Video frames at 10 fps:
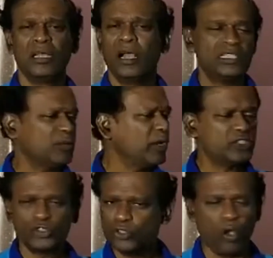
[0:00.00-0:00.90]
Otherwise,
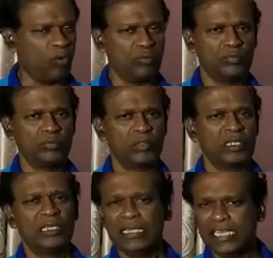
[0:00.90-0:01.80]
no.
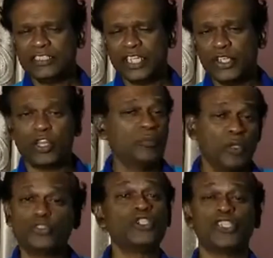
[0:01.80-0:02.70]
Let's say you're a
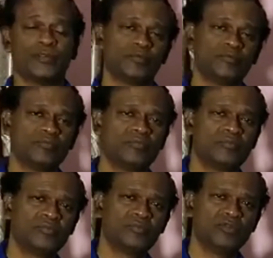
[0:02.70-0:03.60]
musician.
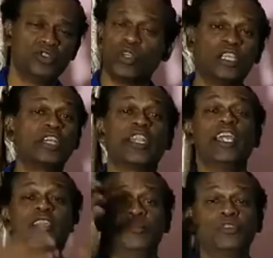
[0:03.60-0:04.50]
You're a
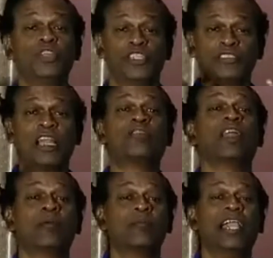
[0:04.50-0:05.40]
great musician in this
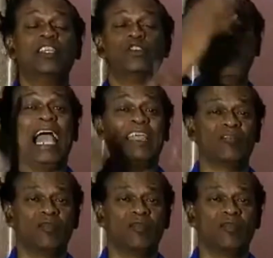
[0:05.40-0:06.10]
lifetime and you die.